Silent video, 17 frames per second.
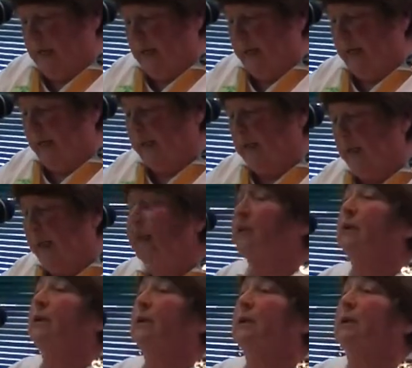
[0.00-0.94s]
And I
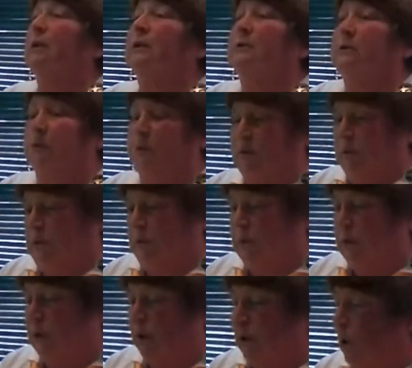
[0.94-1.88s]
like
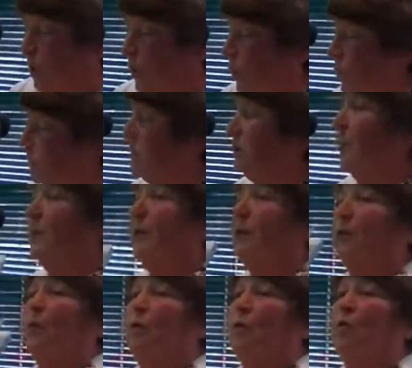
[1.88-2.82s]
to use some of
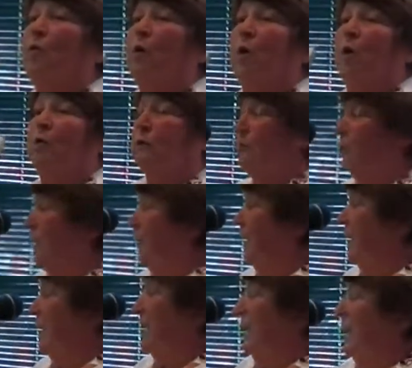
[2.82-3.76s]
their own quotes
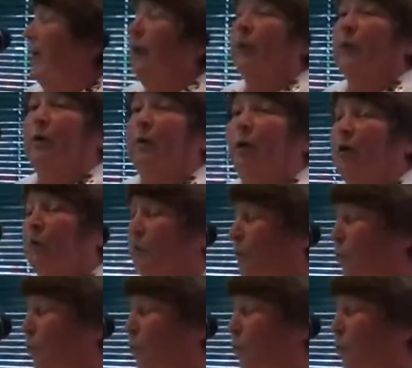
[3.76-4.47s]
from in their own